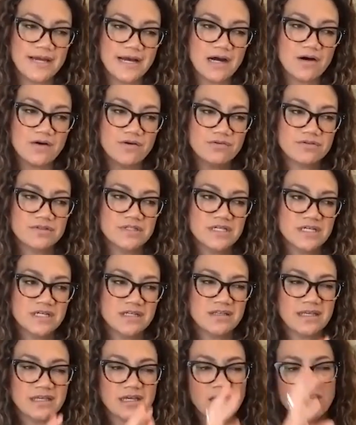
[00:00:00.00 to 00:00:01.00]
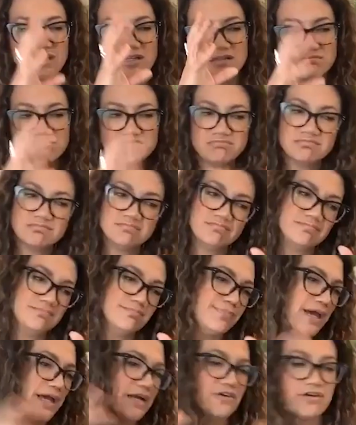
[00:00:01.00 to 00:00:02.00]
out like on a
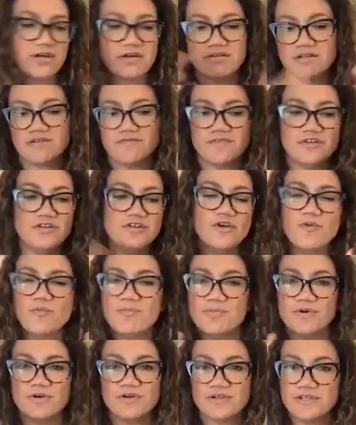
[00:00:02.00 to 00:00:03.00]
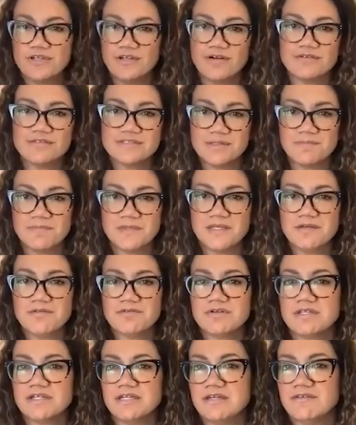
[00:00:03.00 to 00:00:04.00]
background of a notebook, you know, something
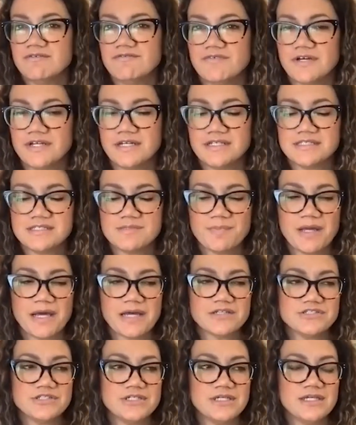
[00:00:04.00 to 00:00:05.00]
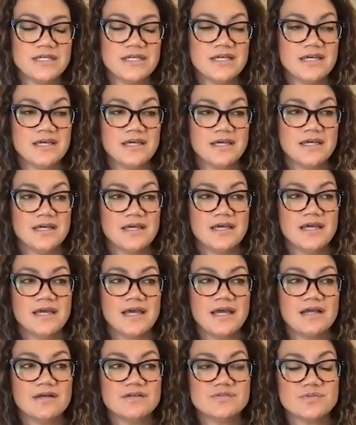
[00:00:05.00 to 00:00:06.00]
really fun and splashy.
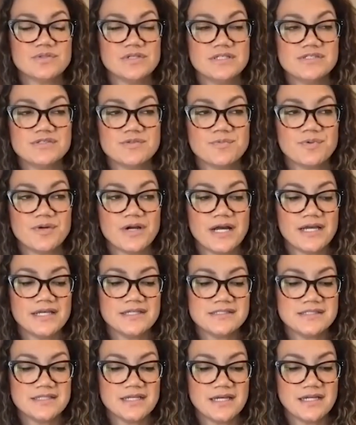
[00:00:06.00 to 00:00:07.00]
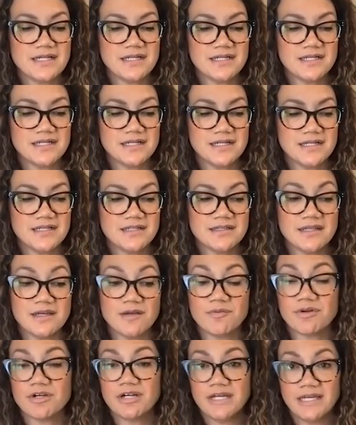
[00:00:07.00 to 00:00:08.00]
And I was really surprised that they
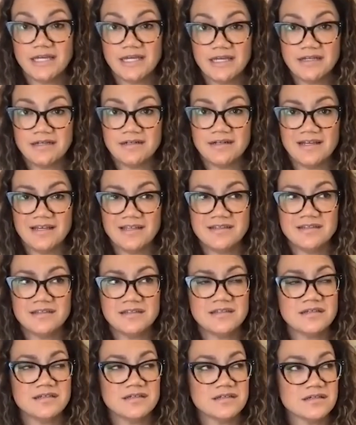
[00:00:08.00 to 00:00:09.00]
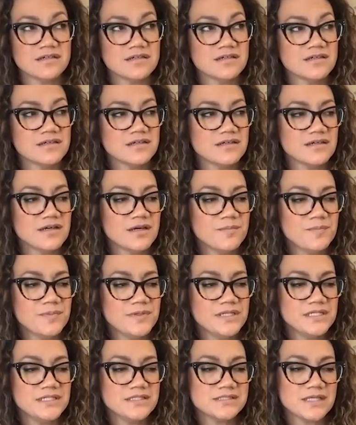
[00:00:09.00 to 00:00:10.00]
were a hit. And the
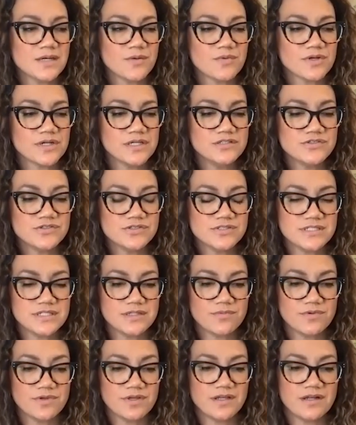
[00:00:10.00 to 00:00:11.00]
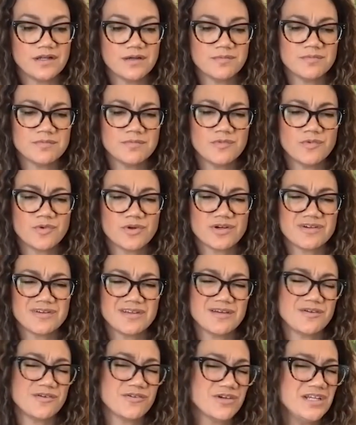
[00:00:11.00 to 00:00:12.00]
companies that were interested in them were
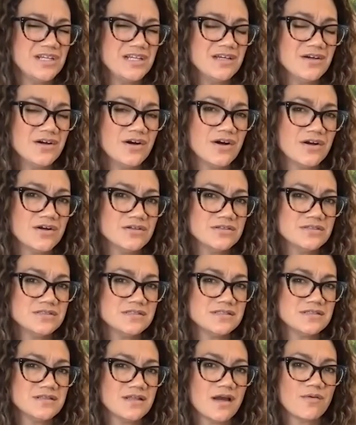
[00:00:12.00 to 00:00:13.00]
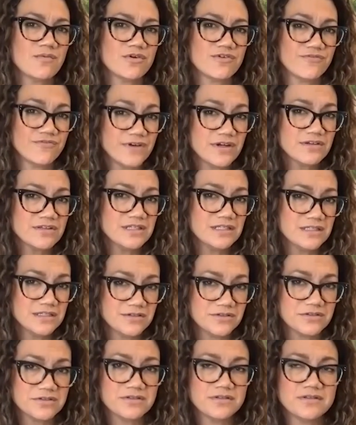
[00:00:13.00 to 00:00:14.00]
like greeting cards that were fairly
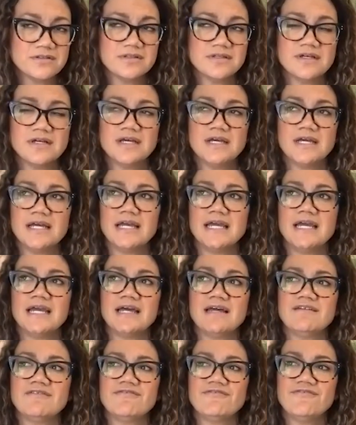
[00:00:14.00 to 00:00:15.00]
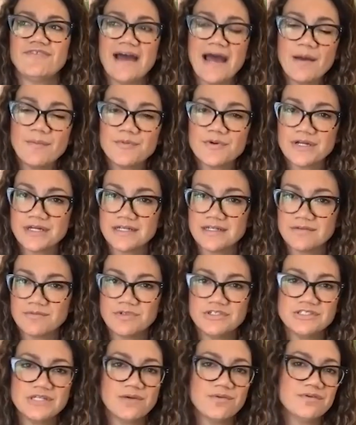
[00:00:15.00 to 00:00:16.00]
literal and fabric,
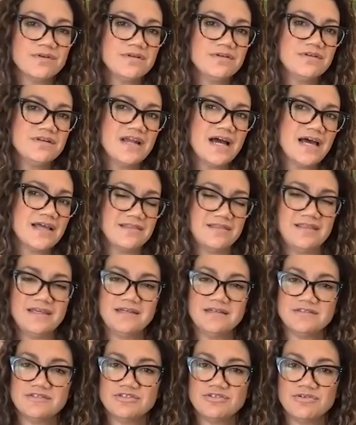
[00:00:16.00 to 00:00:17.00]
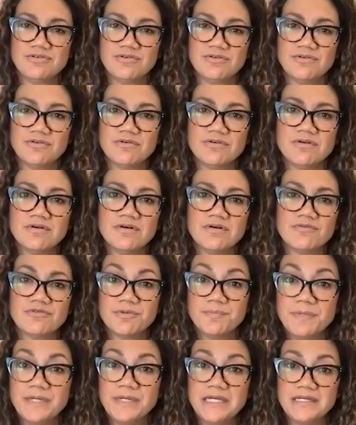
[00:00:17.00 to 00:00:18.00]
which I would not think to
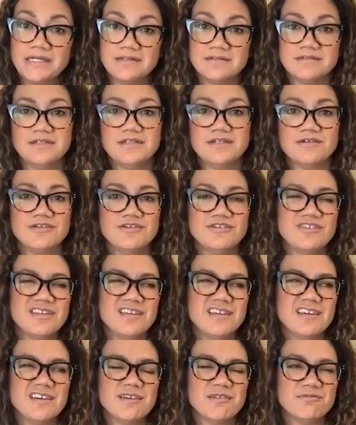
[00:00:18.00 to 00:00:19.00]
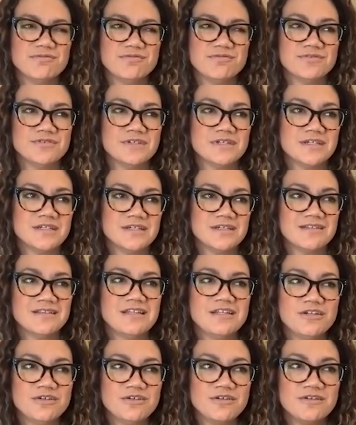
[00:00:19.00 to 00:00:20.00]
repeat. You know, you think of
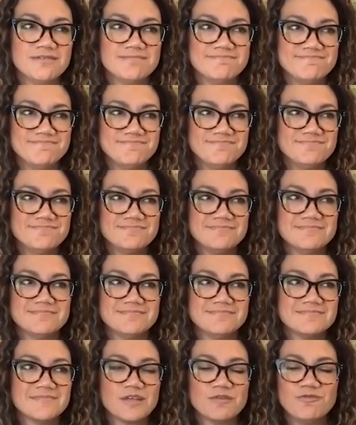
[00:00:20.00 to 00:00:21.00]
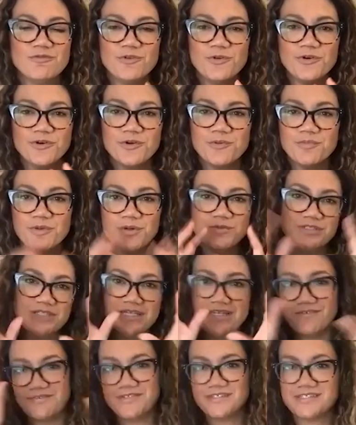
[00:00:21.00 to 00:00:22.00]
little floral mm-hmm.
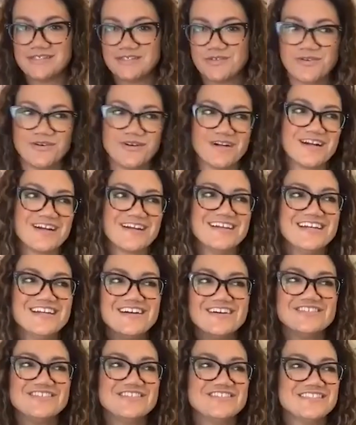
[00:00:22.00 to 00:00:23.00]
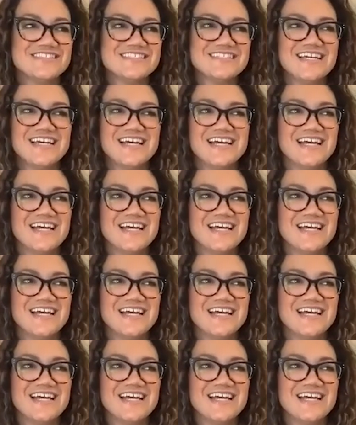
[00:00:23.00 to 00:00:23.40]
motifs or, you know, just